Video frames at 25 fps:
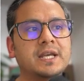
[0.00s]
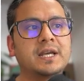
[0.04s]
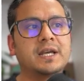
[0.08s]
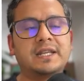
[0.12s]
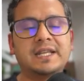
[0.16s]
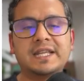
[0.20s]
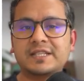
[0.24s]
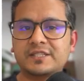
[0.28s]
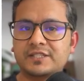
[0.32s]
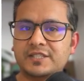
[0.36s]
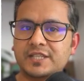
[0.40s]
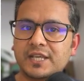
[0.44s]

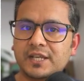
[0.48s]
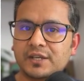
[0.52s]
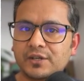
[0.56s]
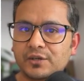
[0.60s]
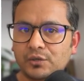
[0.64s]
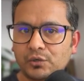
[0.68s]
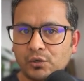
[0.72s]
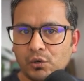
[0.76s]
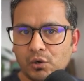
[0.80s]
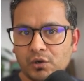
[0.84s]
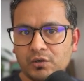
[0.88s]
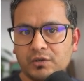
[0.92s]
let's say,
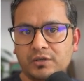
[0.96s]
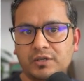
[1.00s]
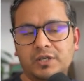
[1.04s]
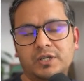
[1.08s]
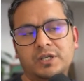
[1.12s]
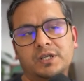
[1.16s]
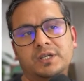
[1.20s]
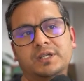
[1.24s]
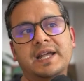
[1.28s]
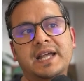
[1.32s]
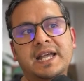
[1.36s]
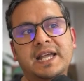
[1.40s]
Groq,
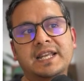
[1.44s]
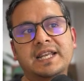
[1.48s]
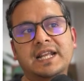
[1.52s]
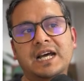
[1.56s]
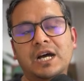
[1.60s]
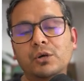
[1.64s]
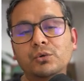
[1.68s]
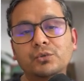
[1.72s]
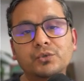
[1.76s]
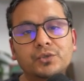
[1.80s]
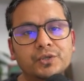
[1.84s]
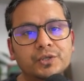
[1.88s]
and
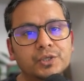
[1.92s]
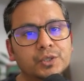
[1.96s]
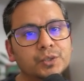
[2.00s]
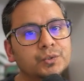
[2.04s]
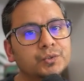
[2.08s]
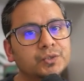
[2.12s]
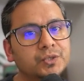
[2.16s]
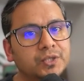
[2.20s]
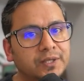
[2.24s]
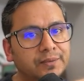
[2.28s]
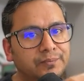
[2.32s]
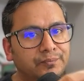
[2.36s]
how to
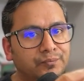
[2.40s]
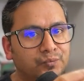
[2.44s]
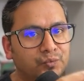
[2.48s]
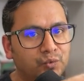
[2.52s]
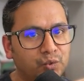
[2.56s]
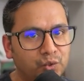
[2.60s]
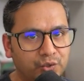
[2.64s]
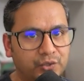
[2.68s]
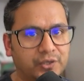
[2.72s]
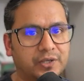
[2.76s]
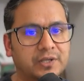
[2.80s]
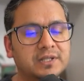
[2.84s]
use the
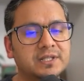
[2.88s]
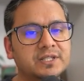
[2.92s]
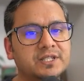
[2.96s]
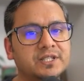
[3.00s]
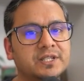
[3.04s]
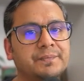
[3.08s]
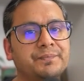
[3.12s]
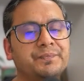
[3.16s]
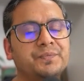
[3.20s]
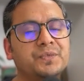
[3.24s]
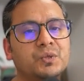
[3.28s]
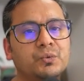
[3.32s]
models
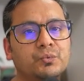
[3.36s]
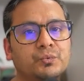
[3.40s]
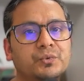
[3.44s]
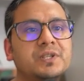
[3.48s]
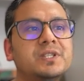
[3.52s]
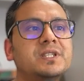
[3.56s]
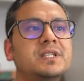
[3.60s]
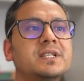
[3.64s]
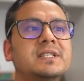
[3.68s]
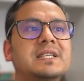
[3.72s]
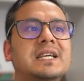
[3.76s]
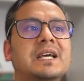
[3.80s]

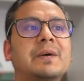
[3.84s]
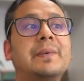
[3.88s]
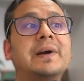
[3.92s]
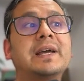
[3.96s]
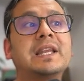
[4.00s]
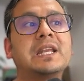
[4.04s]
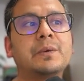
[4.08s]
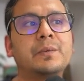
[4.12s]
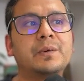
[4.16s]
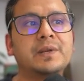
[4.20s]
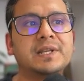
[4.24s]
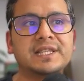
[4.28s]
which is
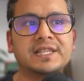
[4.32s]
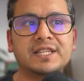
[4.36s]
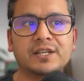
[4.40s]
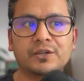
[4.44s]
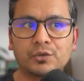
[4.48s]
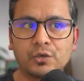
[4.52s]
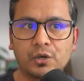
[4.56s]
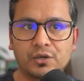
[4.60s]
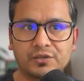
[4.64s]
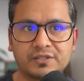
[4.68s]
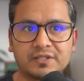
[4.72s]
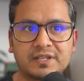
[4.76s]
available in the
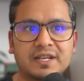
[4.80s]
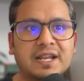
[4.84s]
Groq.